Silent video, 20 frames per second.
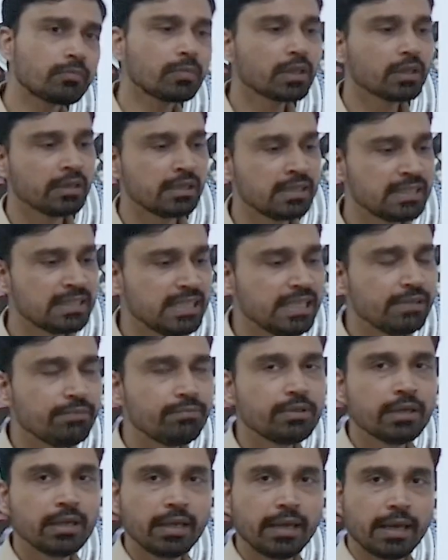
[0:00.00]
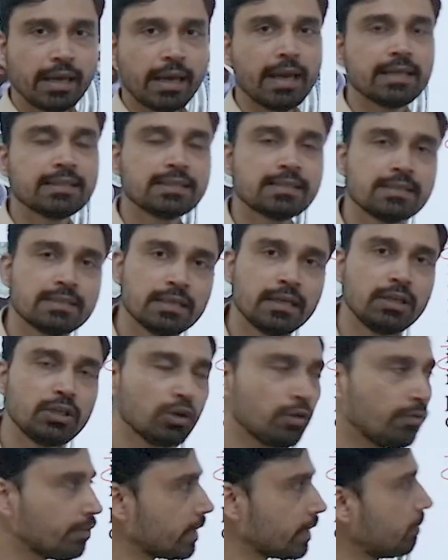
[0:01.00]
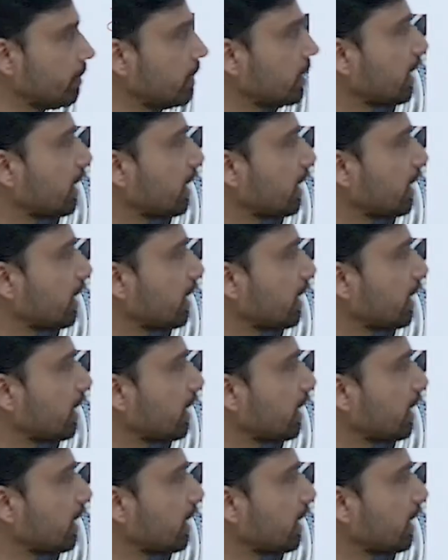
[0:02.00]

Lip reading: received as a result of criminal